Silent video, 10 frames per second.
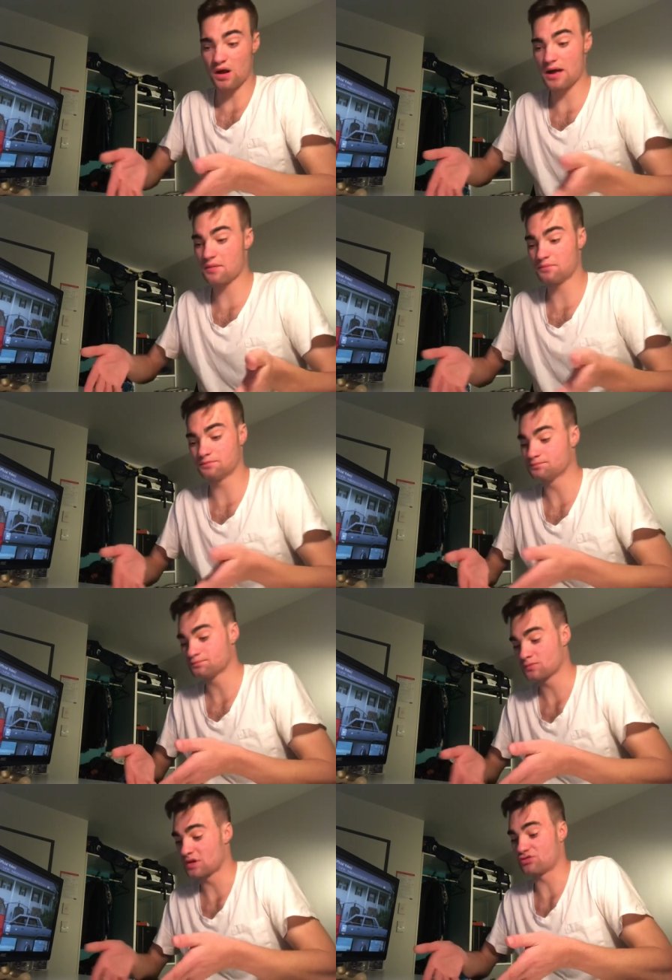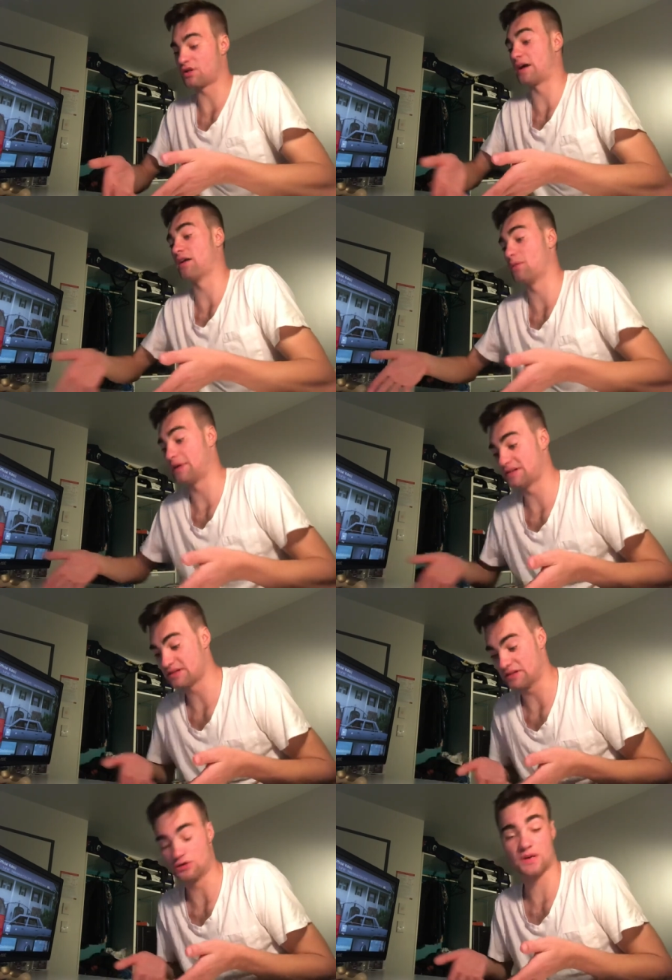um, try out the
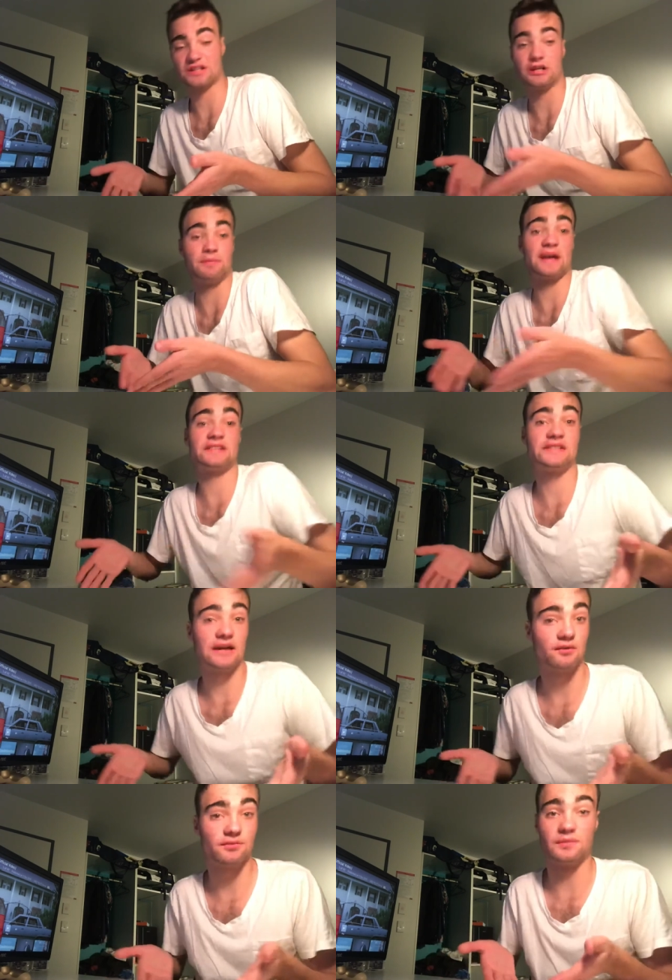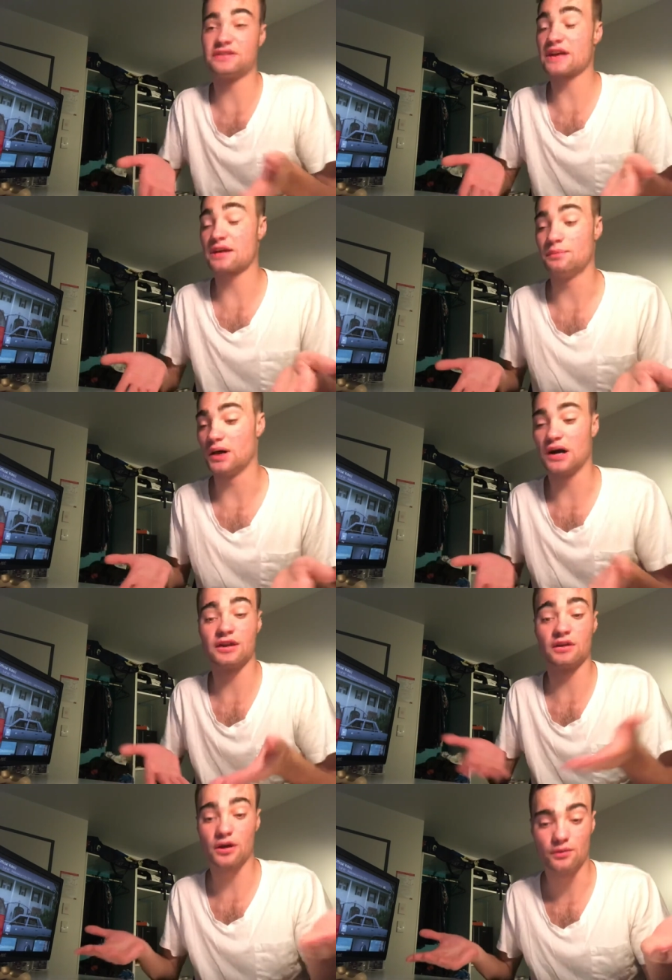bits that you actually missed out from the second part. I
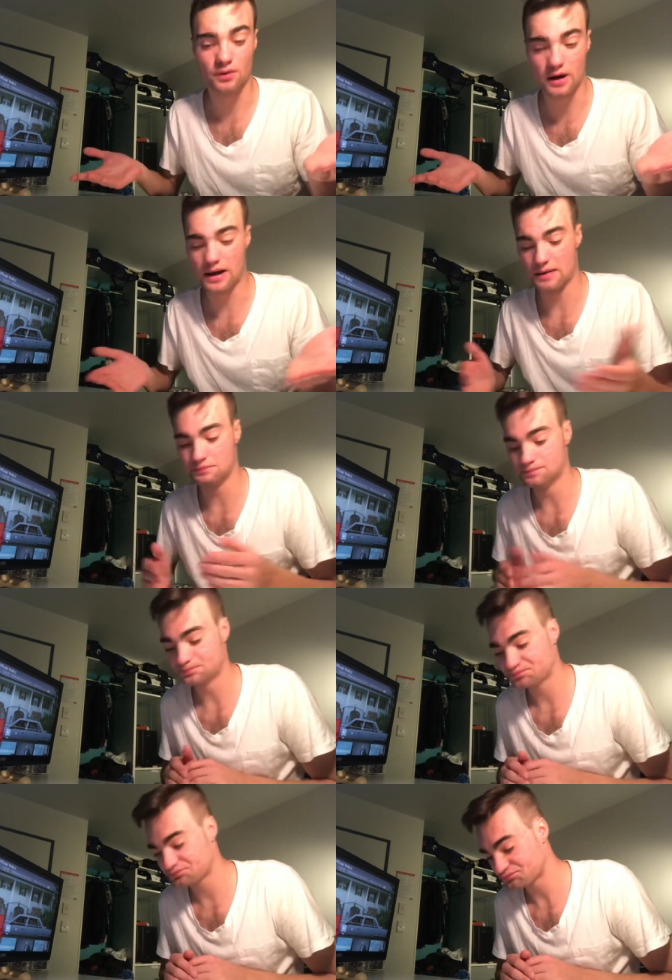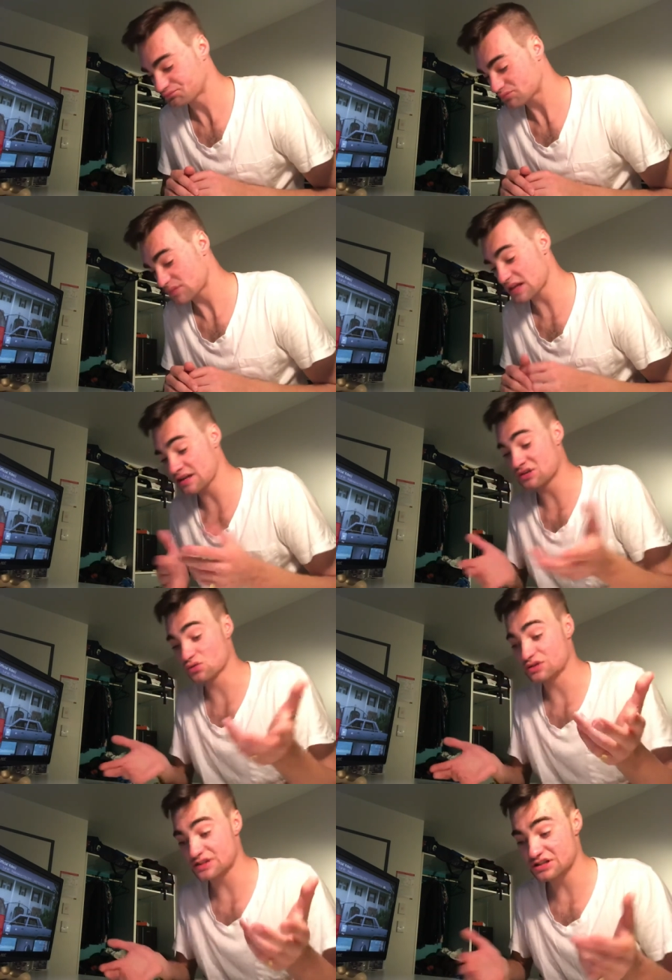don't know. Um, it's
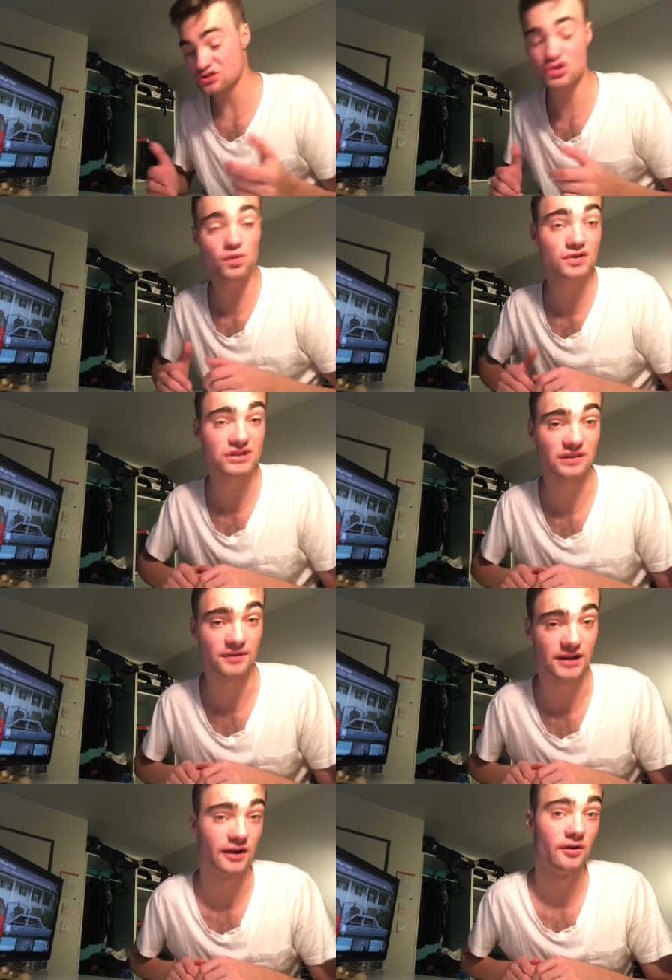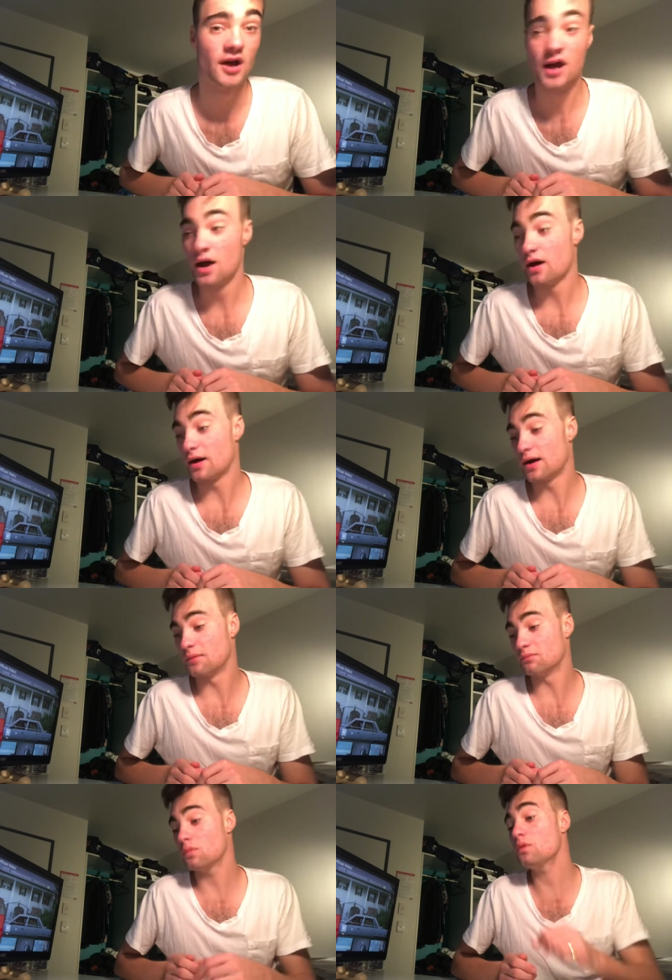your decision. You're watching the video.
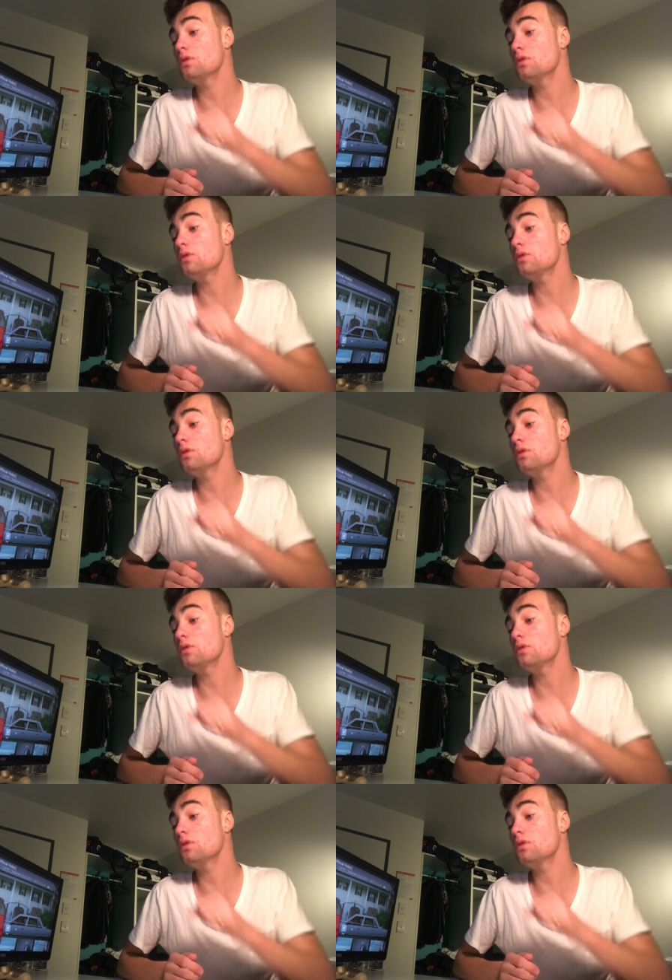Um,